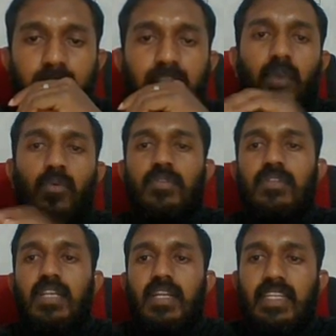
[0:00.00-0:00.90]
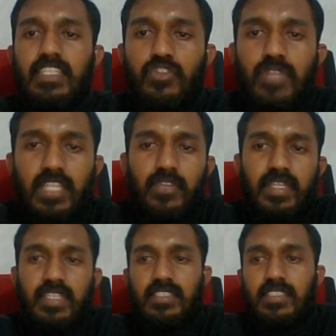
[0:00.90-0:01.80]
now let's do the other
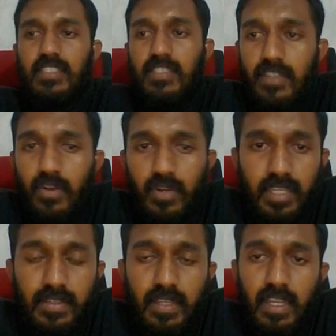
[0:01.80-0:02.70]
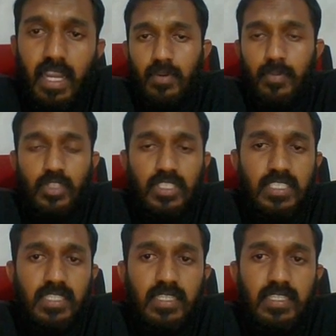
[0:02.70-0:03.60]
variation. Okay, our
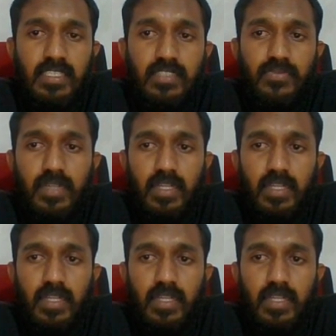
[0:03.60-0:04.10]
position is